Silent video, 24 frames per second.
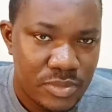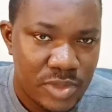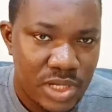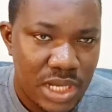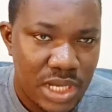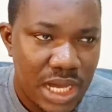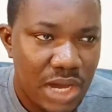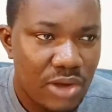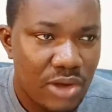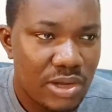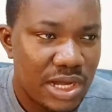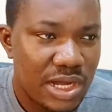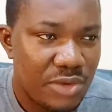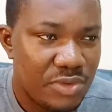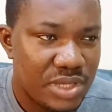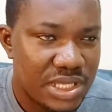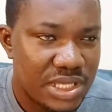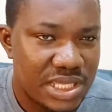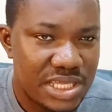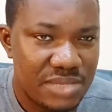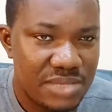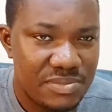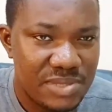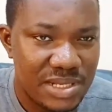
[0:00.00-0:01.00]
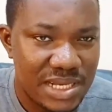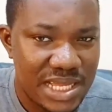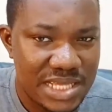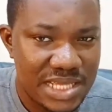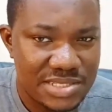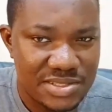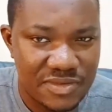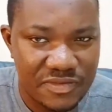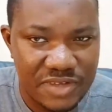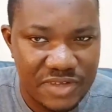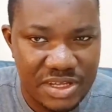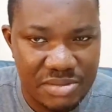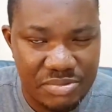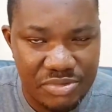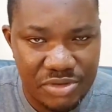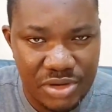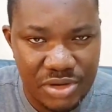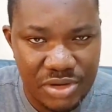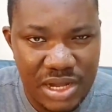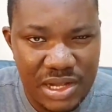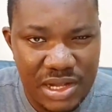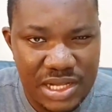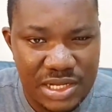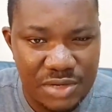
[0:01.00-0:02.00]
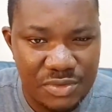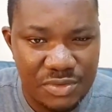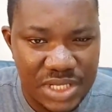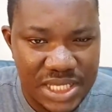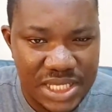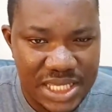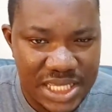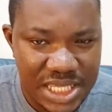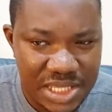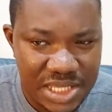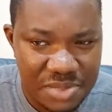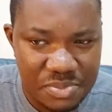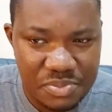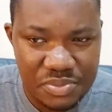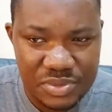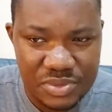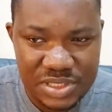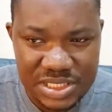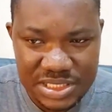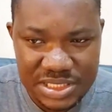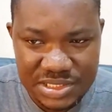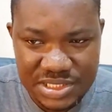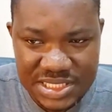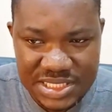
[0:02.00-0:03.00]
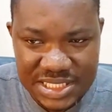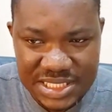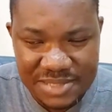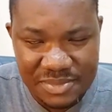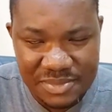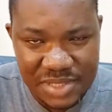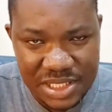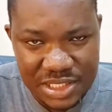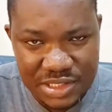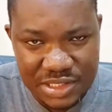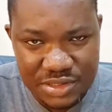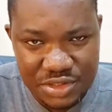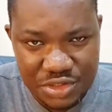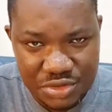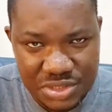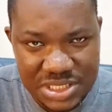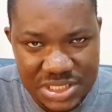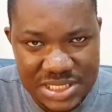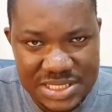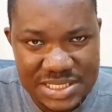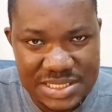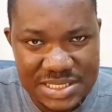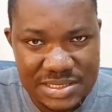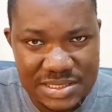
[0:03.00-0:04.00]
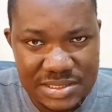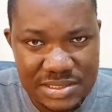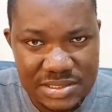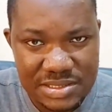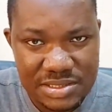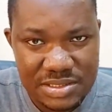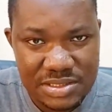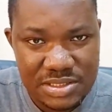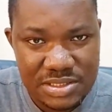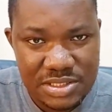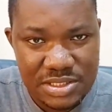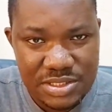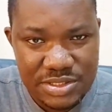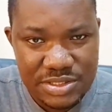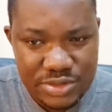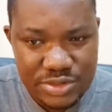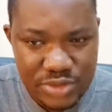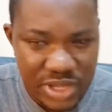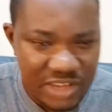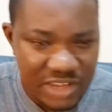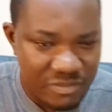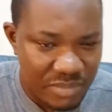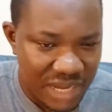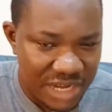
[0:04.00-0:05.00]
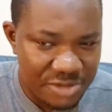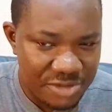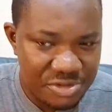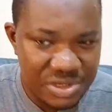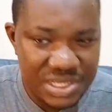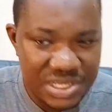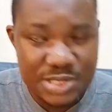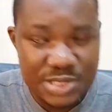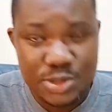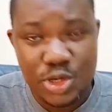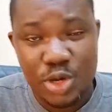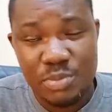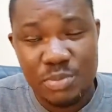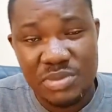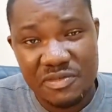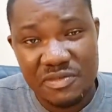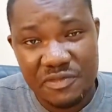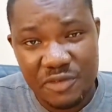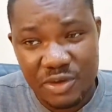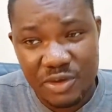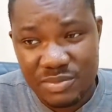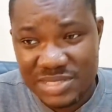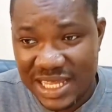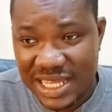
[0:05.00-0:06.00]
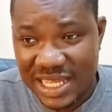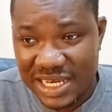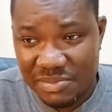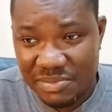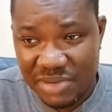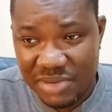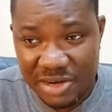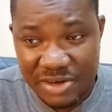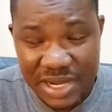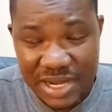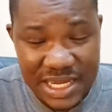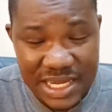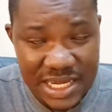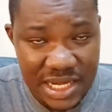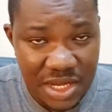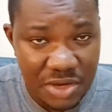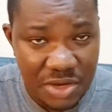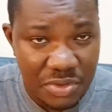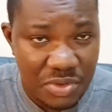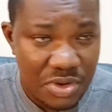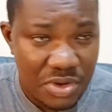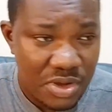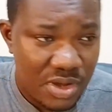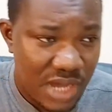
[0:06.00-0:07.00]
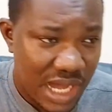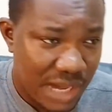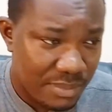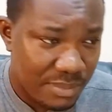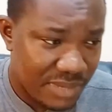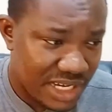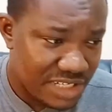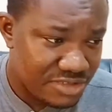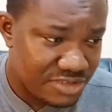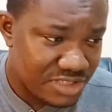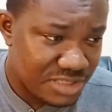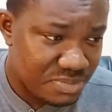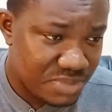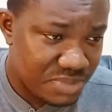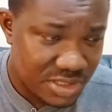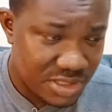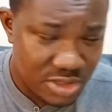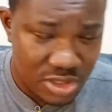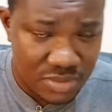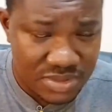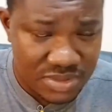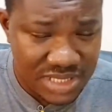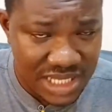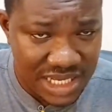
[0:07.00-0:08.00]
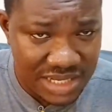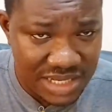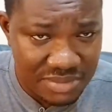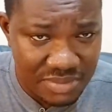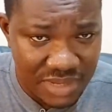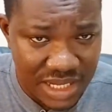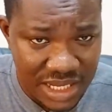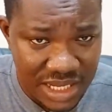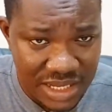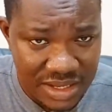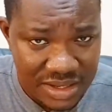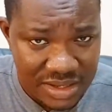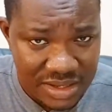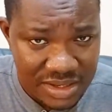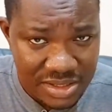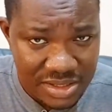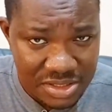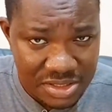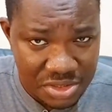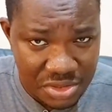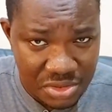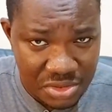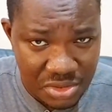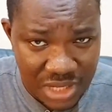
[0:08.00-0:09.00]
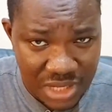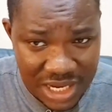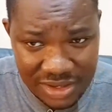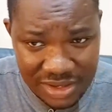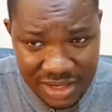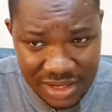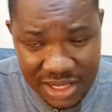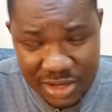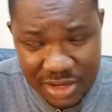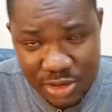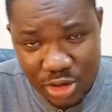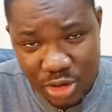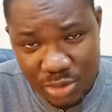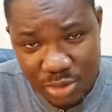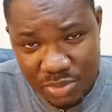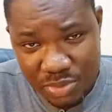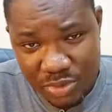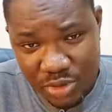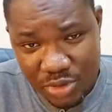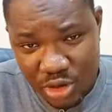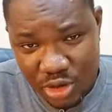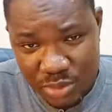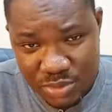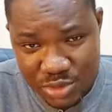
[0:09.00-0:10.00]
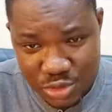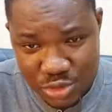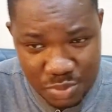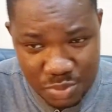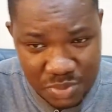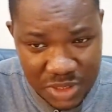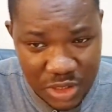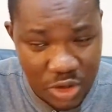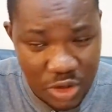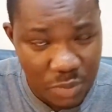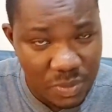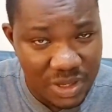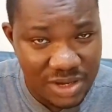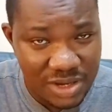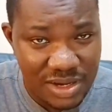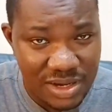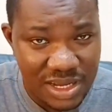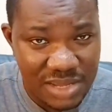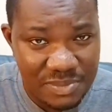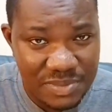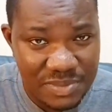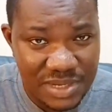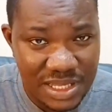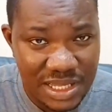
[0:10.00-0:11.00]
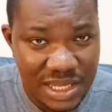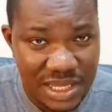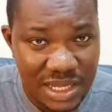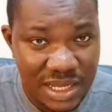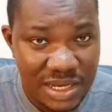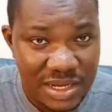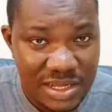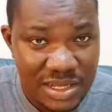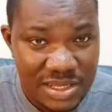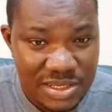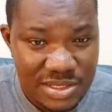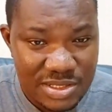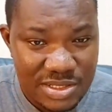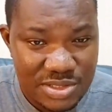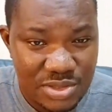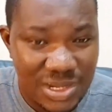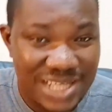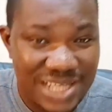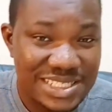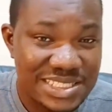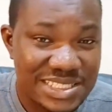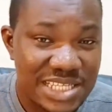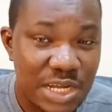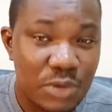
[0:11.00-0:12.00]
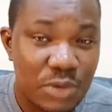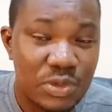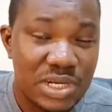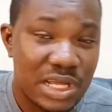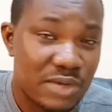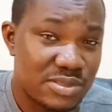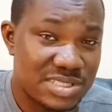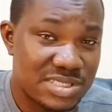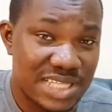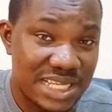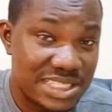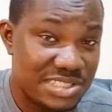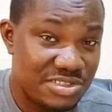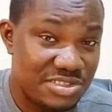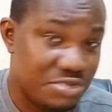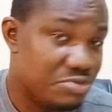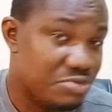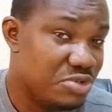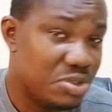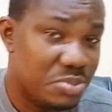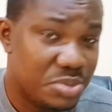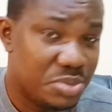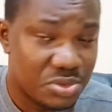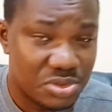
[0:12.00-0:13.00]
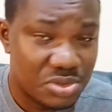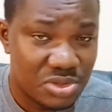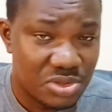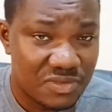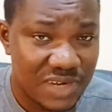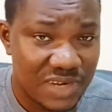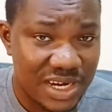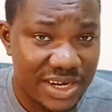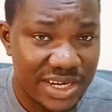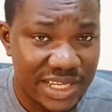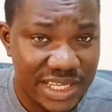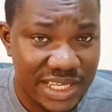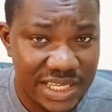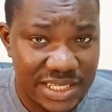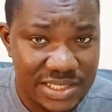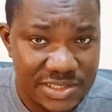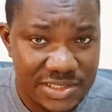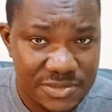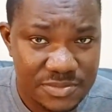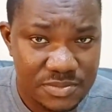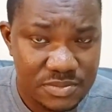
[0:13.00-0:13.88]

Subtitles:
How can we keep the likes of Gabriel? How can we keep the team in unity? So if Madrid is coming from Saliba right now, and Madrid picks up Saliba, another club comes to pick up another player. So Arteta will now start the rebuild over again.